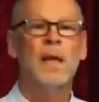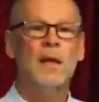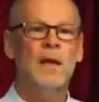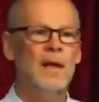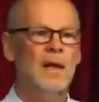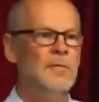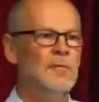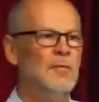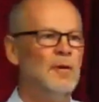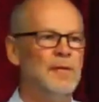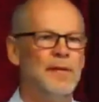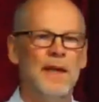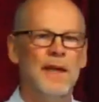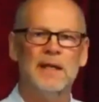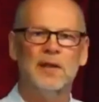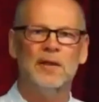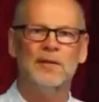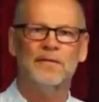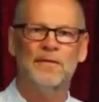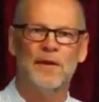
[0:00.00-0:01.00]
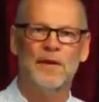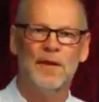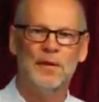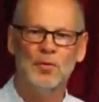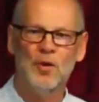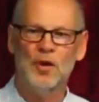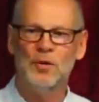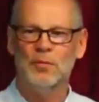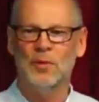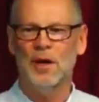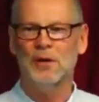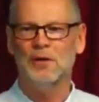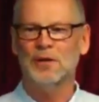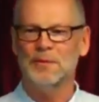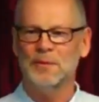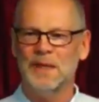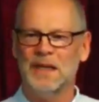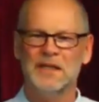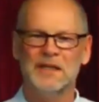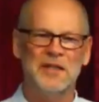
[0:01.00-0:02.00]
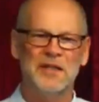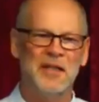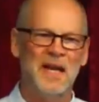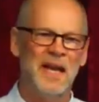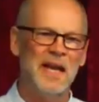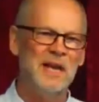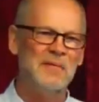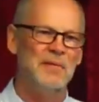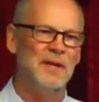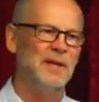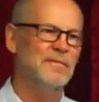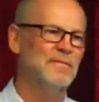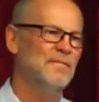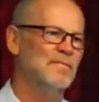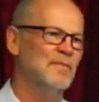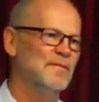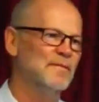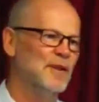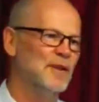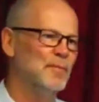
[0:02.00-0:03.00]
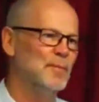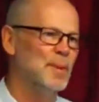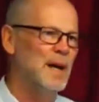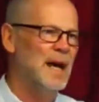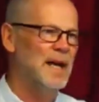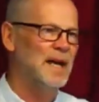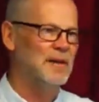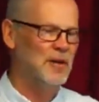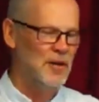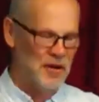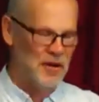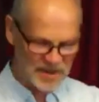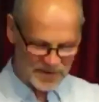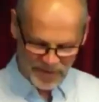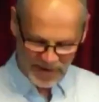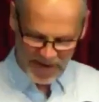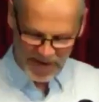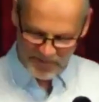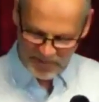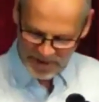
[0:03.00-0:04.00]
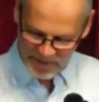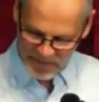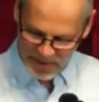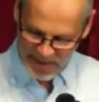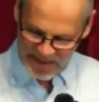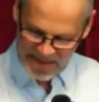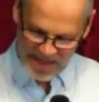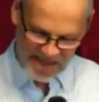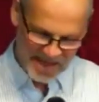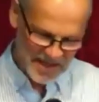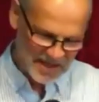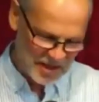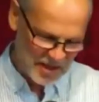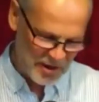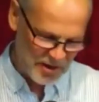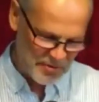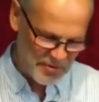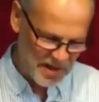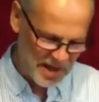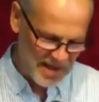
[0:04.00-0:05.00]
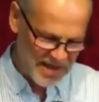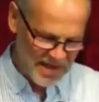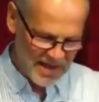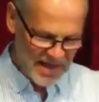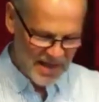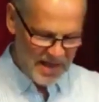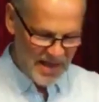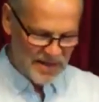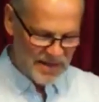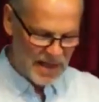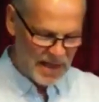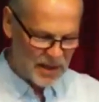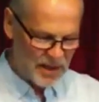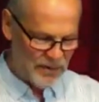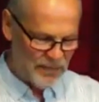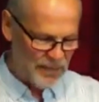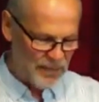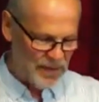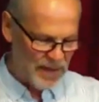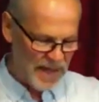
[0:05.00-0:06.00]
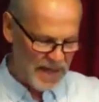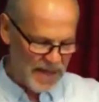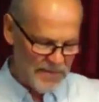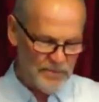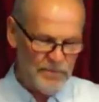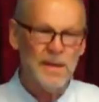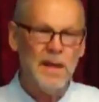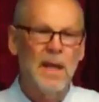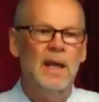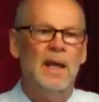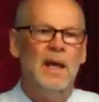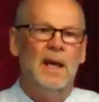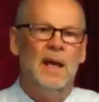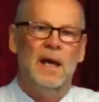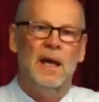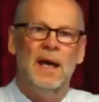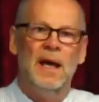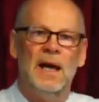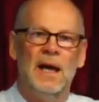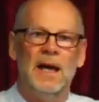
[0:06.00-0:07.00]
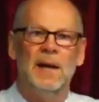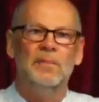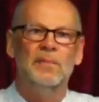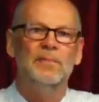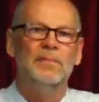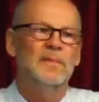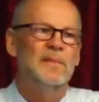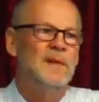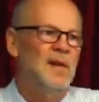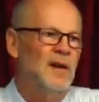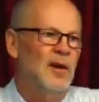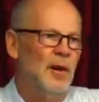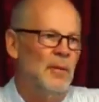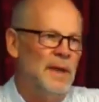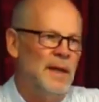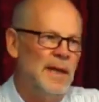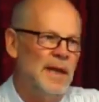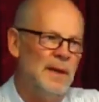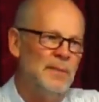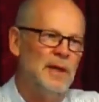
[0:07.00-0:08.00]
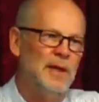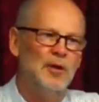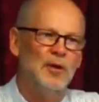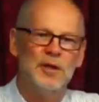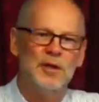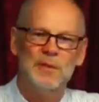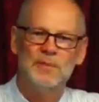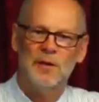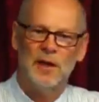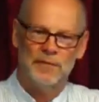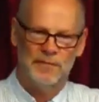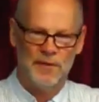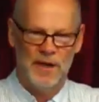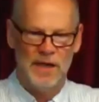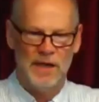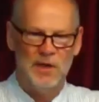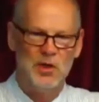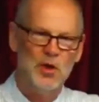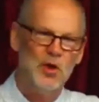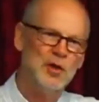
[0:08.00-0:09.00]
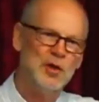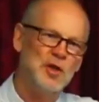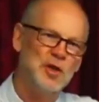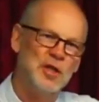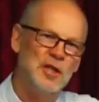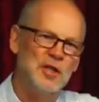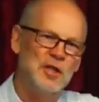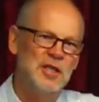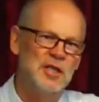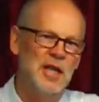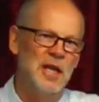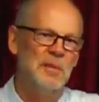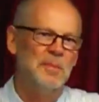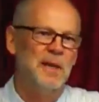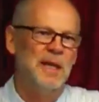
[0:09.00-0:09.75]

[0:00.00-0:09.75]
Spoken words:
Well, thank you for the warm welcome here today. We feel part of God's family being here, so thank you for that. I'm here because my friend Josh has been